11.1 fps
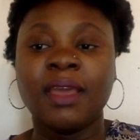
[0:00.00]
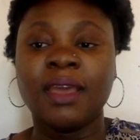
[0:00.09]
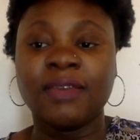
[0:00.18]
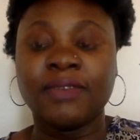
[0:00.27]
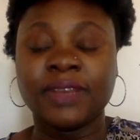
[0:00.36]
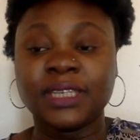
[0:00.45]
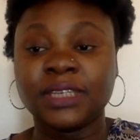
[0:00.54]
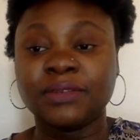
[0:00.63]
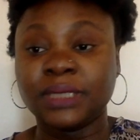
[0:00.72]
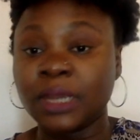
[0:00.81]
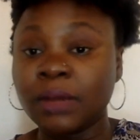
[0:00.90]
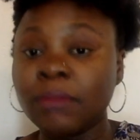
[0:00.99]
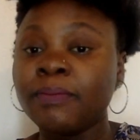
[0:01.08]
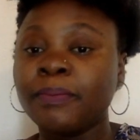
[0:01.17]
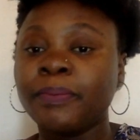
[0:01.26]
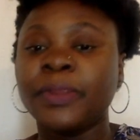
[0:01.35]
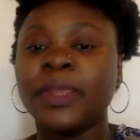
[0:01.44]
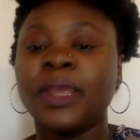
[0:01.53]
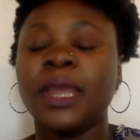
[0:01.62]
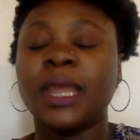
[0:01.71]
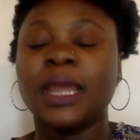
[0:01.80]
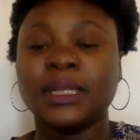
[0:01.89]
FSE Retail,
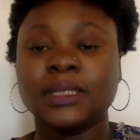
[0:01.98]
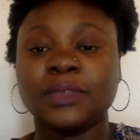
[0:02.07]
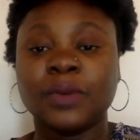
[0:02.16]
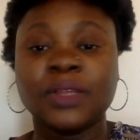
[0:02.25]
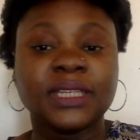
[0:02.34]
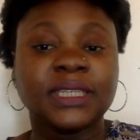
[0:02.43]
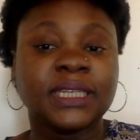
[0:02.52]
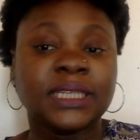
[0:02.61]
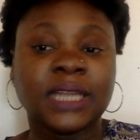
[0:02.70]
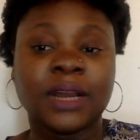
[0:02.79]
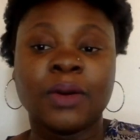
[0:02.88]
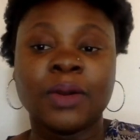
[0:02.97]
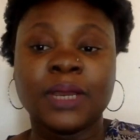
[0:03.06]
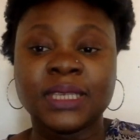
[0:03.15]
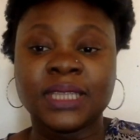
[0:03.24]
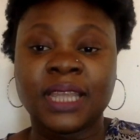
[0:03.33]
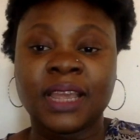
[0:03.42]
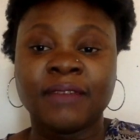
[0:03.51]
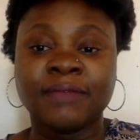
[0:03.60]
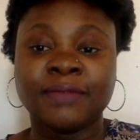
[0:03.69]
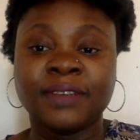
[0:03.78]
and what they did now is they have